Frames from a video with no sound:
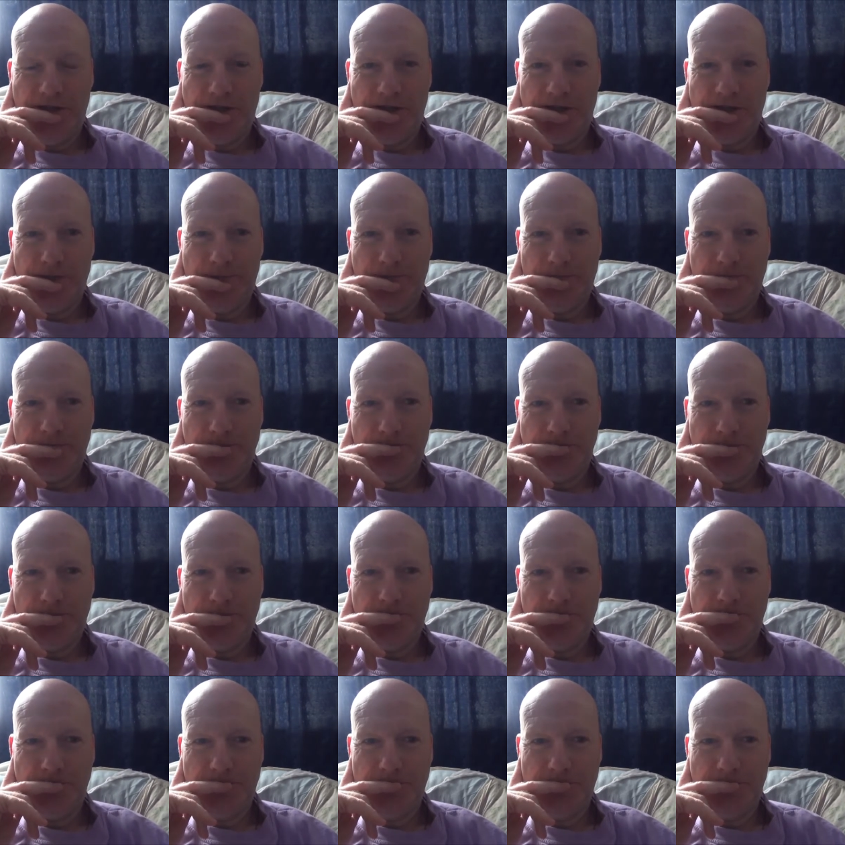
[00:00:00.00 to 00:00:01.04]
Um,
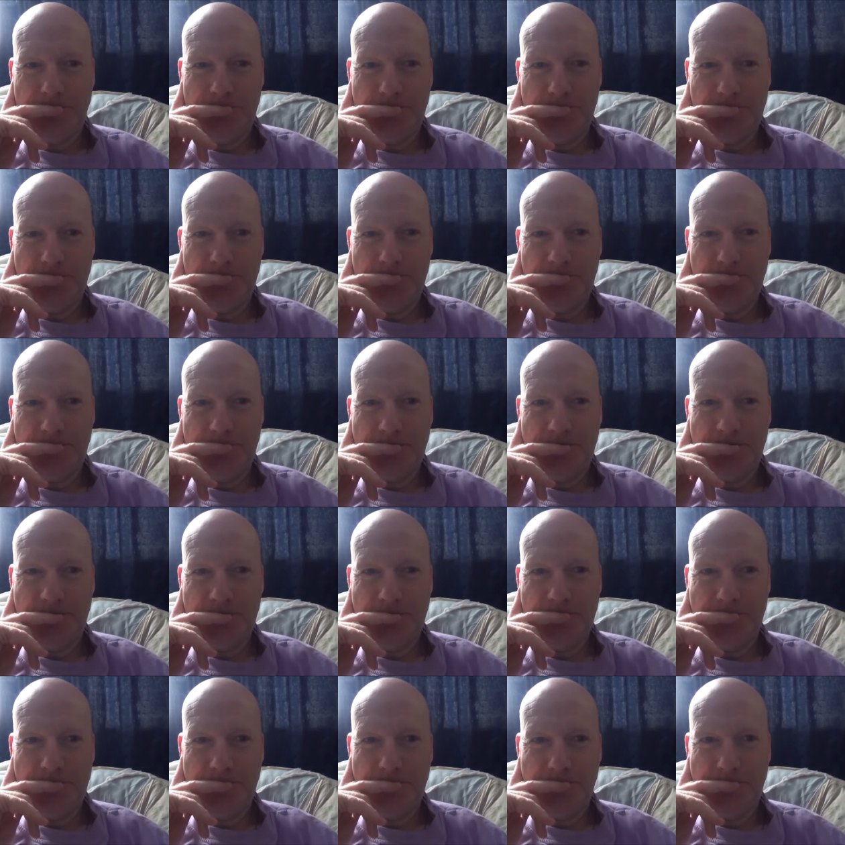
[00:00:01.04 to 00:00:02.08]
you know,
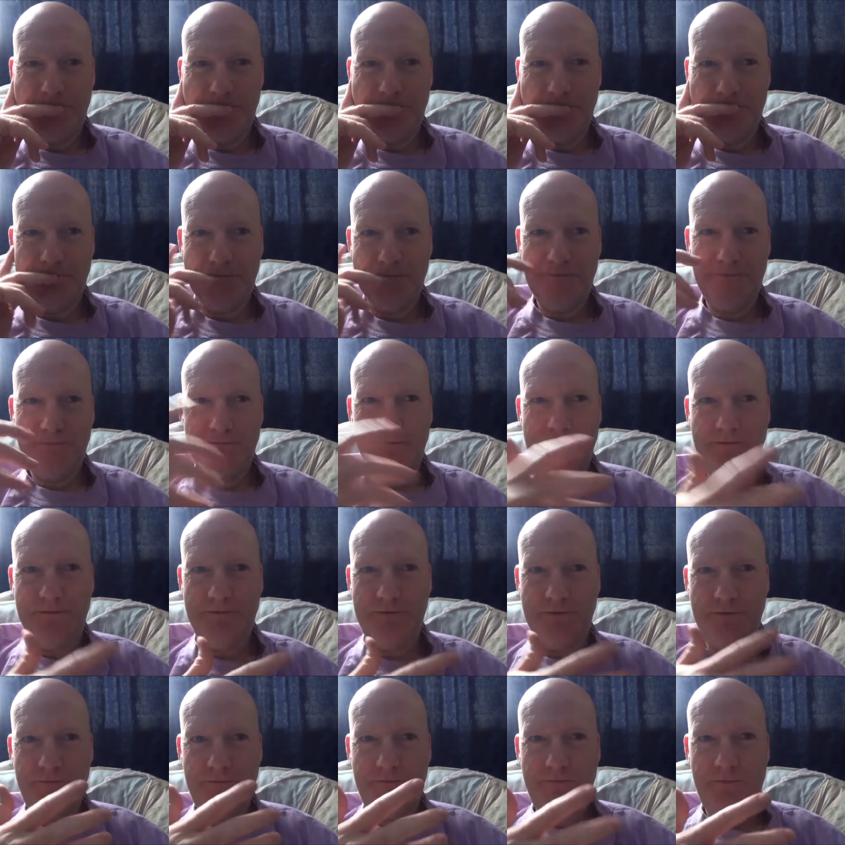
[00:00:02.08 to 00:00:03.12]
to
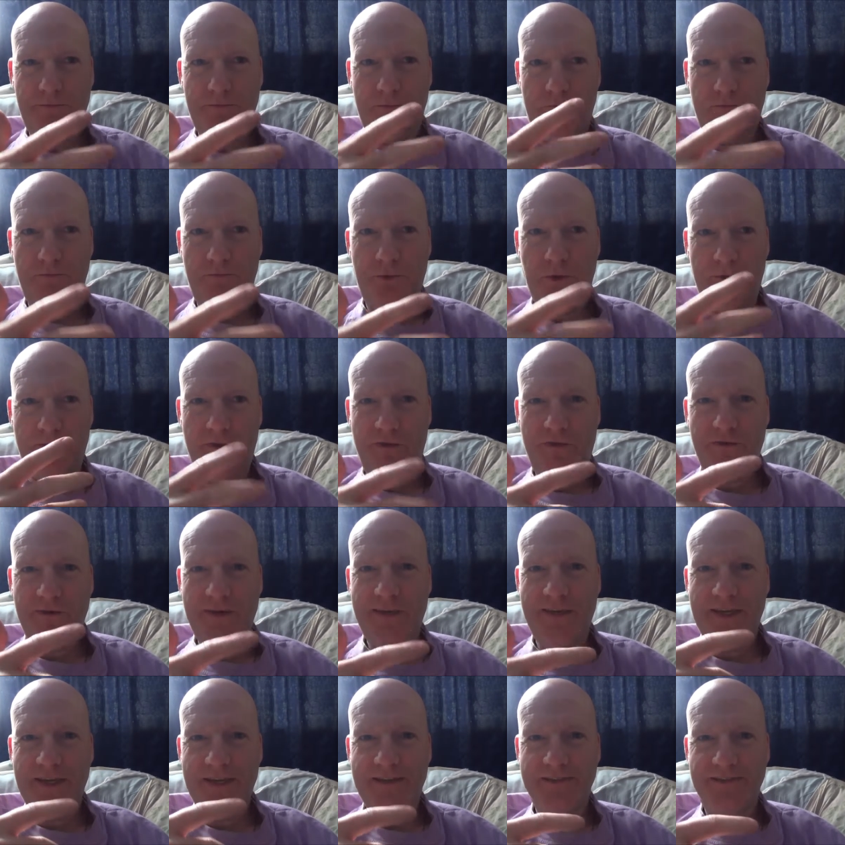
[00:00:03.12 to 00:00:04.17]
put the
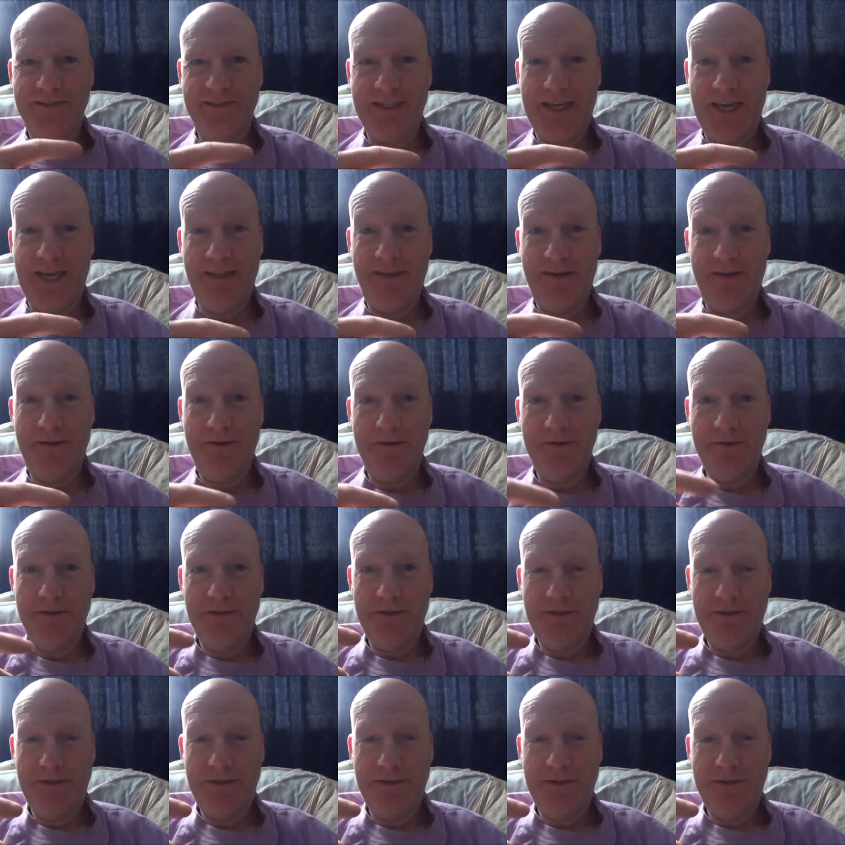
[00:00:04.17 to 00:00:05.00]
three things together.